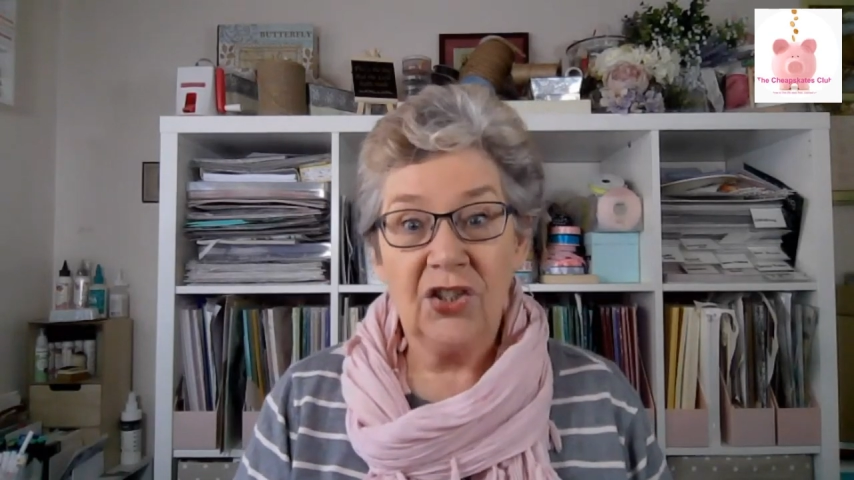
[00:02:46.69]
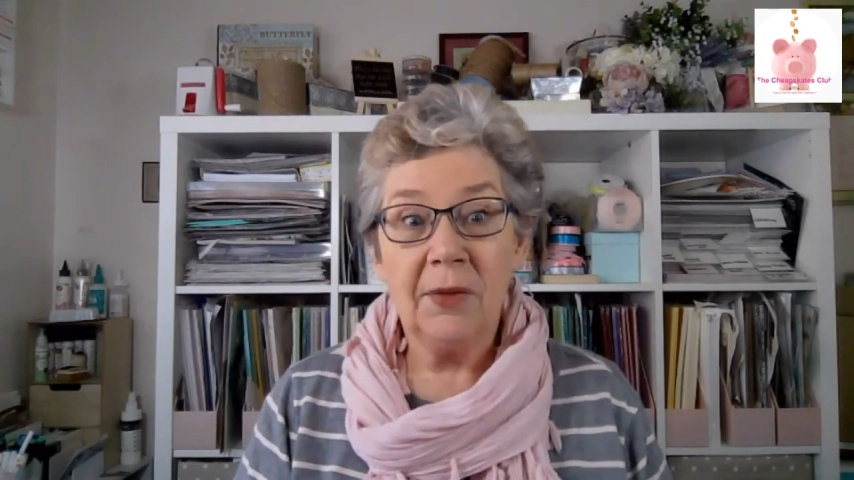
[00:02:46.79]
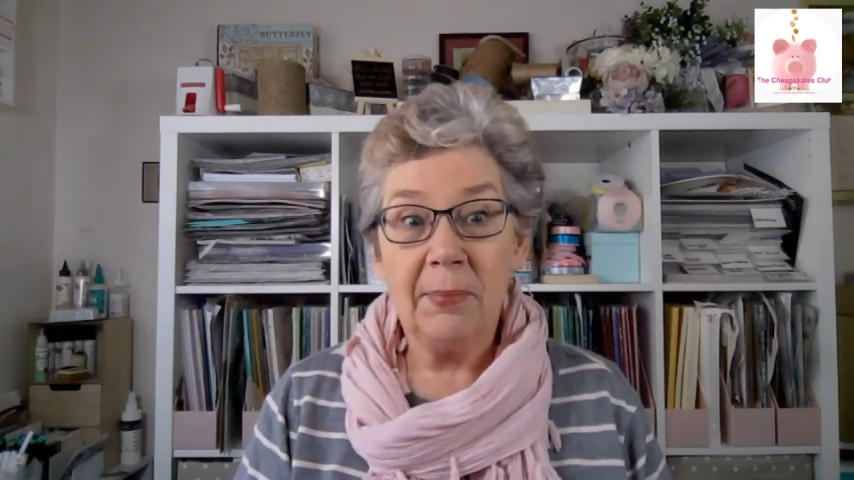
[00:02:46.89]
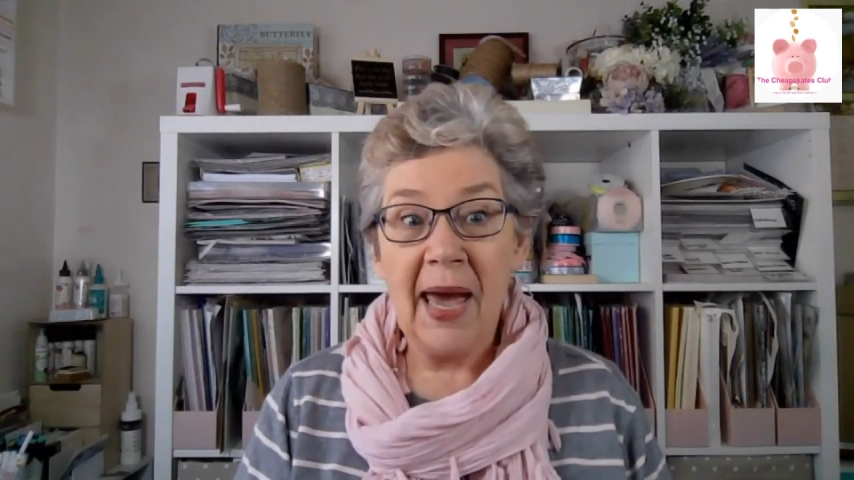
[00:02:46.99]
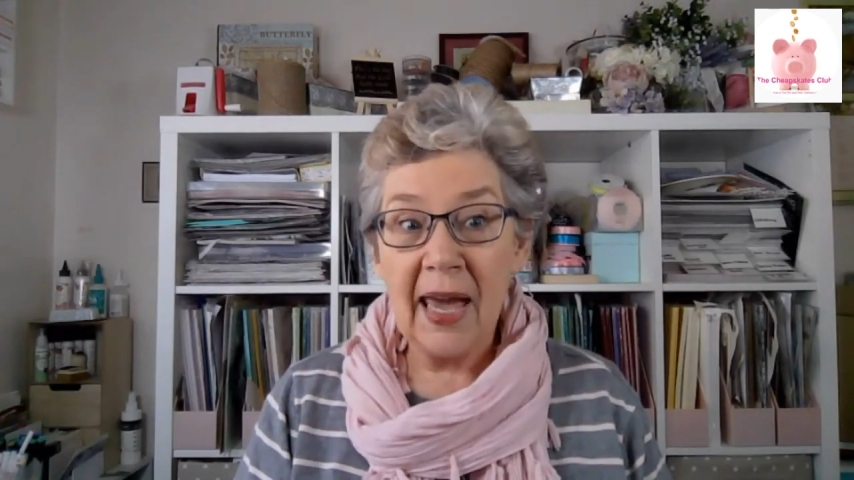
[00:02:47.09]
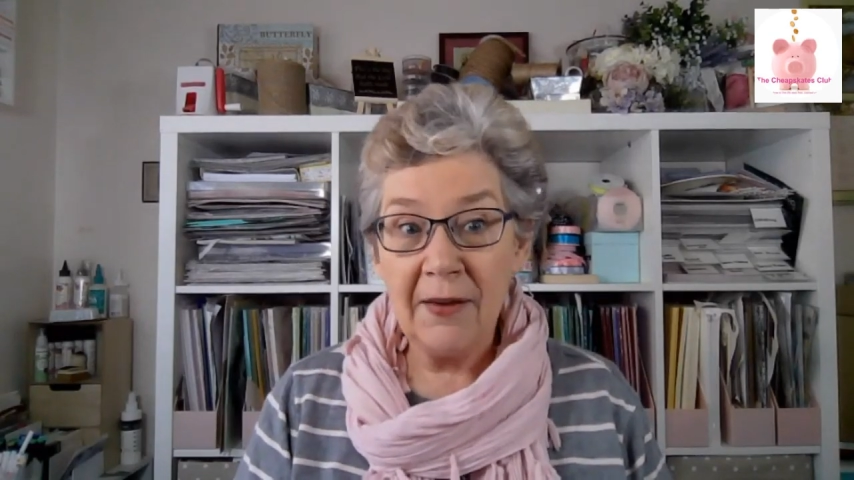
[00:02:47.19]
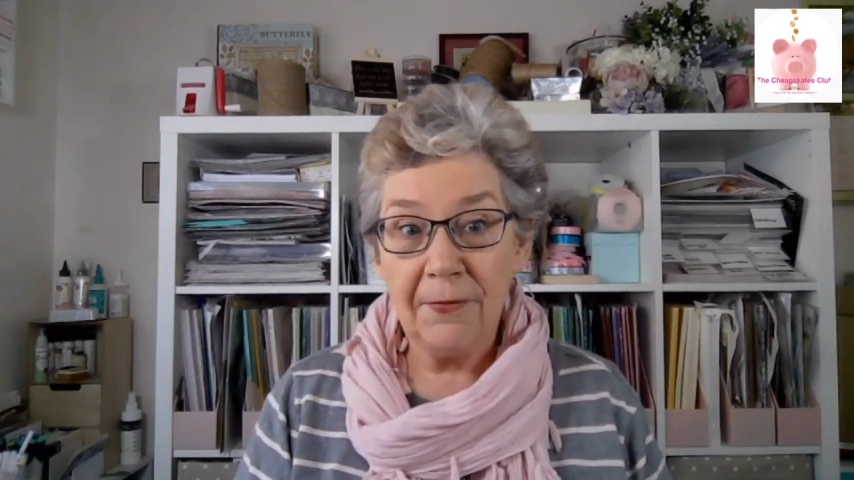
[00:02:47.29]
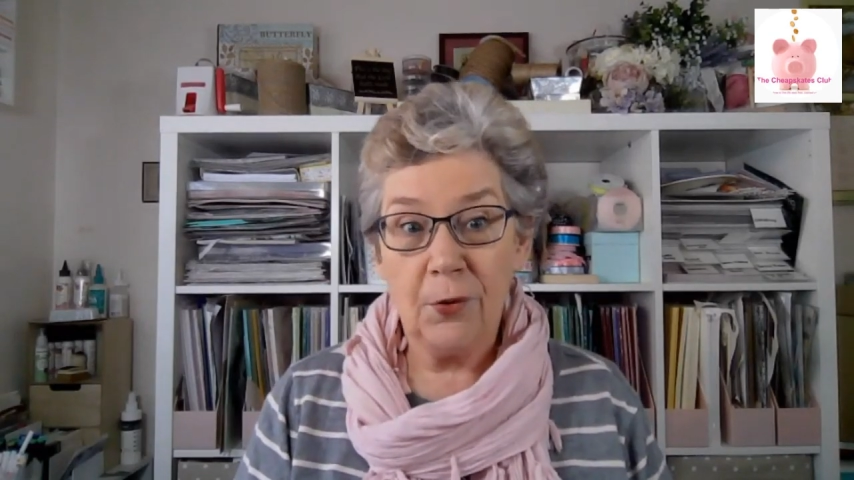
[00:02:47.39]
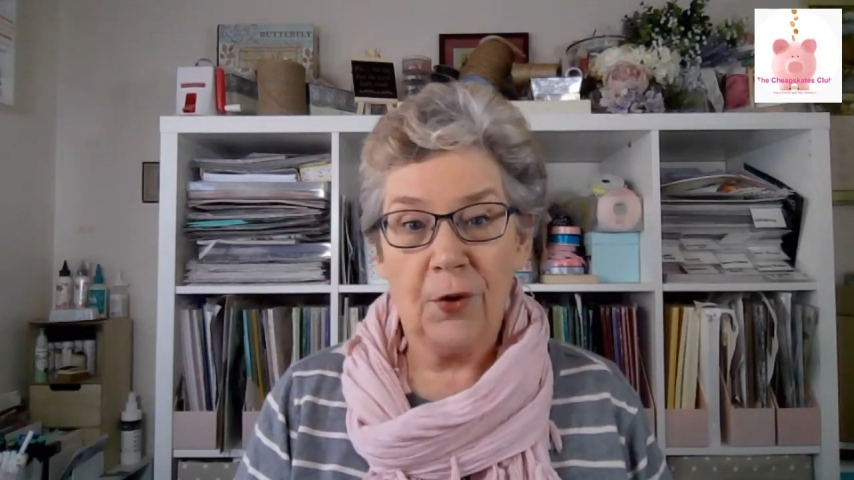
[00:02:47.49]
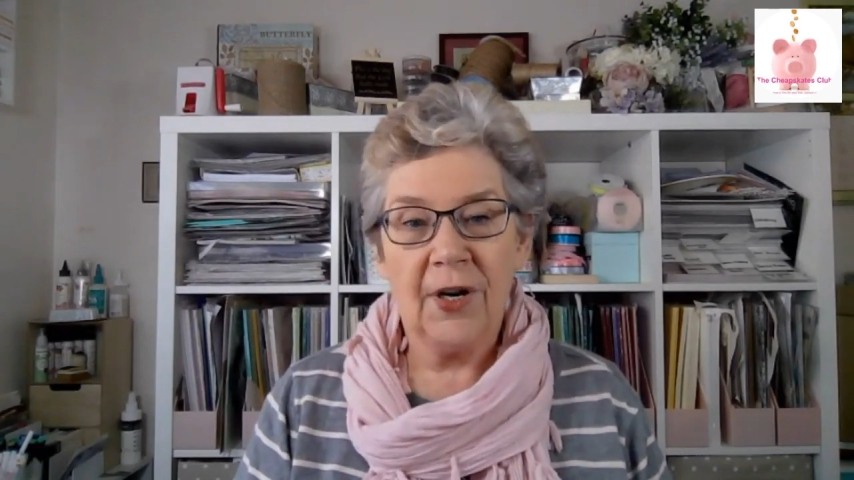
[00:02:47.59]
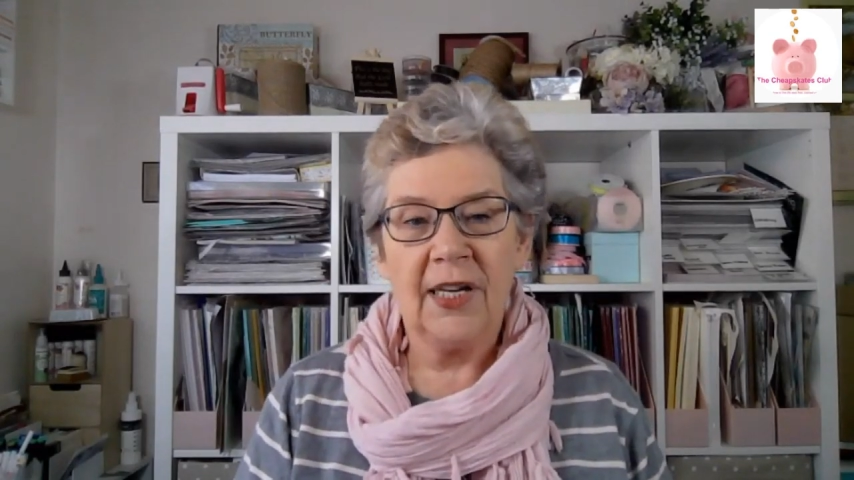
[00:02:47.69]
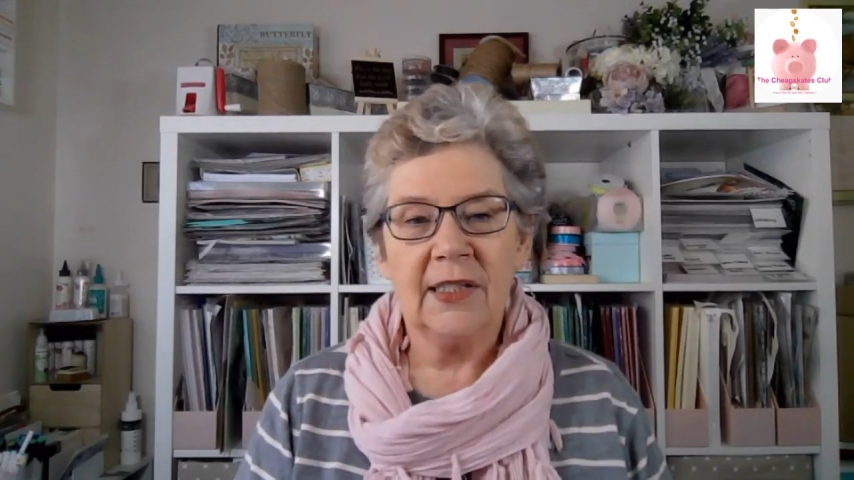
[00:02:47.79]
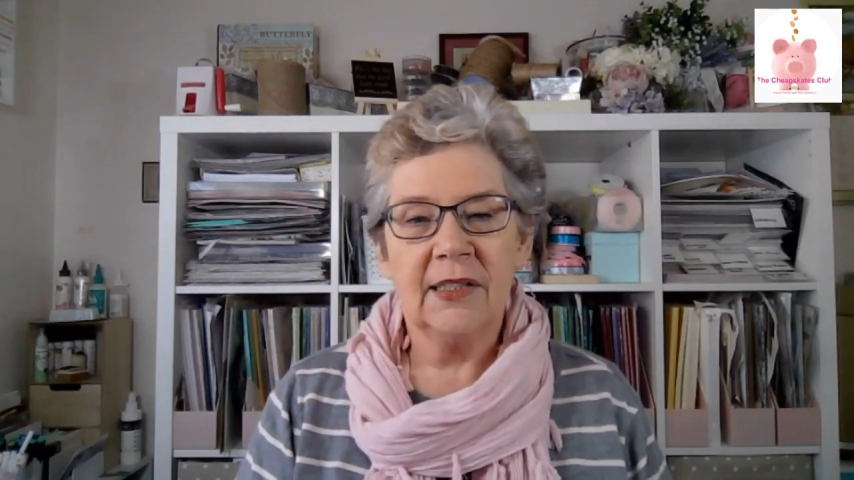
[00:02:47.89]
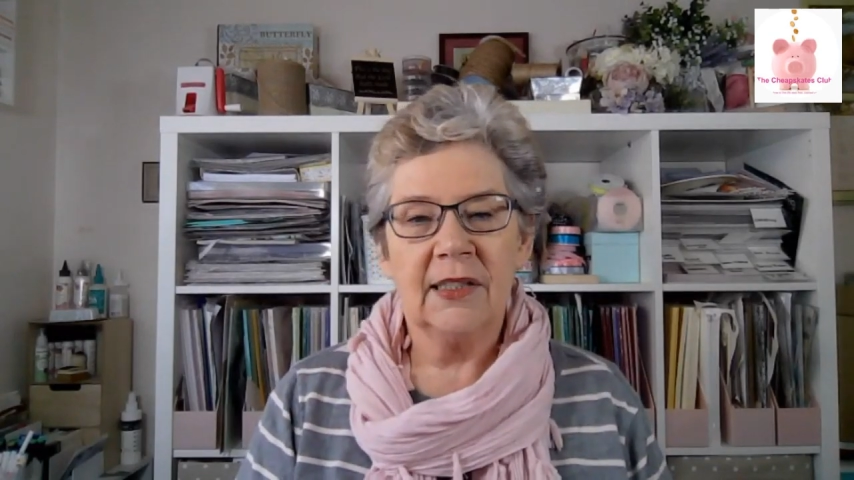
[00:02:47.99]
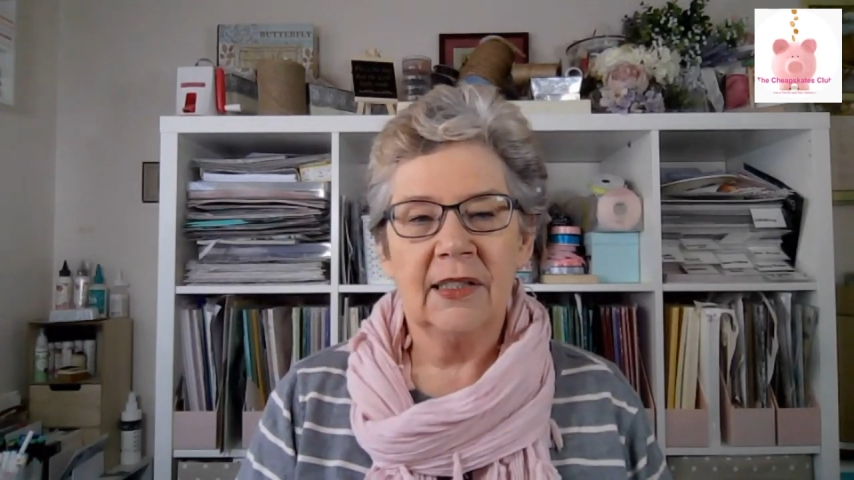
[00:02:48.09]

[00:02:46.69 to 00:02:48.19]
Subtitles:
to pay for it?